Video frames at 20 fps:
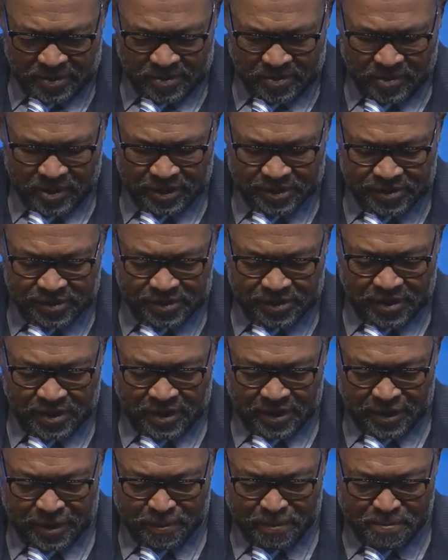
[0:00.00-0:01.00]
Gracious
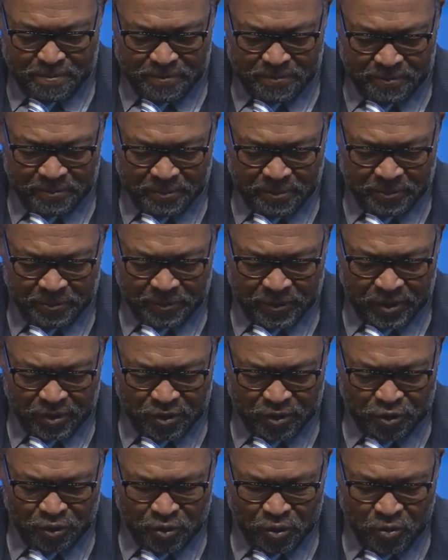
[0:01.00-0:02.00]
God,
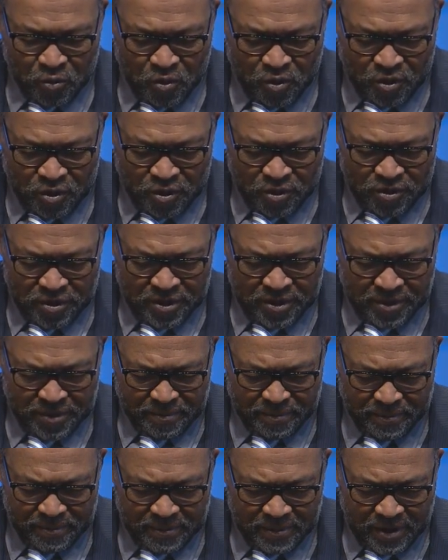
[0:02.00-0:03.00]
your
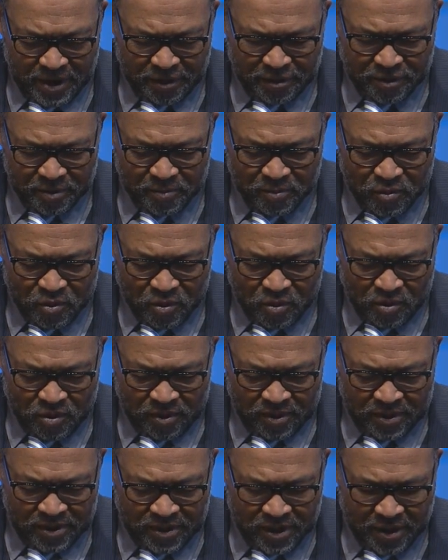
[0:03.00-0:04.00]
word, nothing
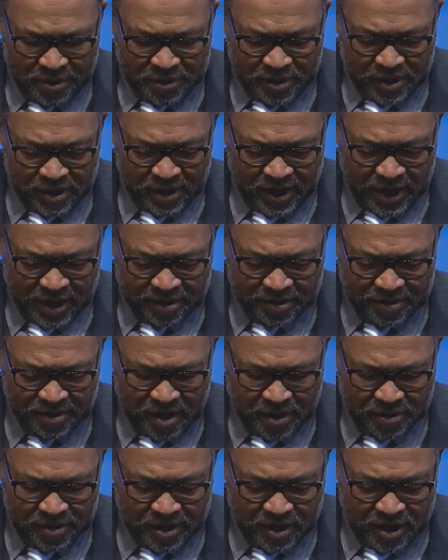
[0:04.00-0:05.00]
more, nothing less,
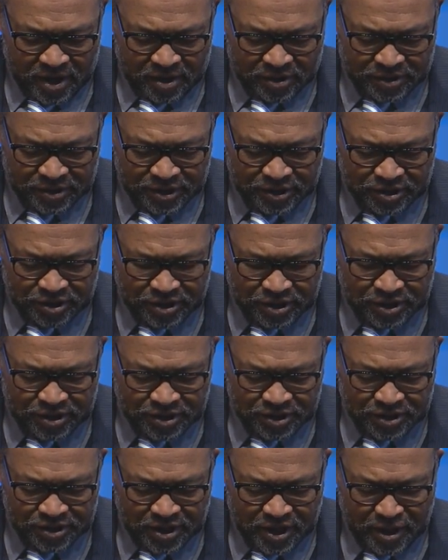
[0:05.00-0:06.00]
nothing else, in
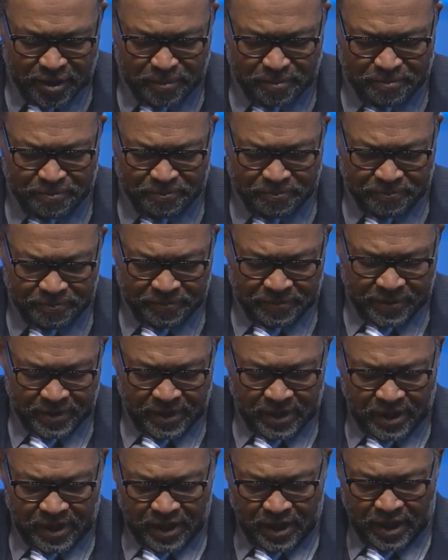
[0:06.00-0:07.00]
Jesus' name,
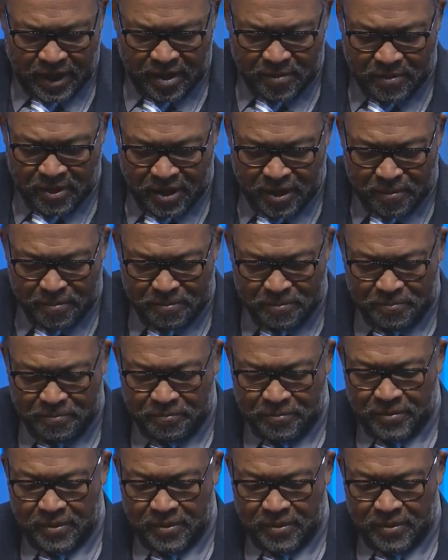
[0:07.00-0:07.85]
amen.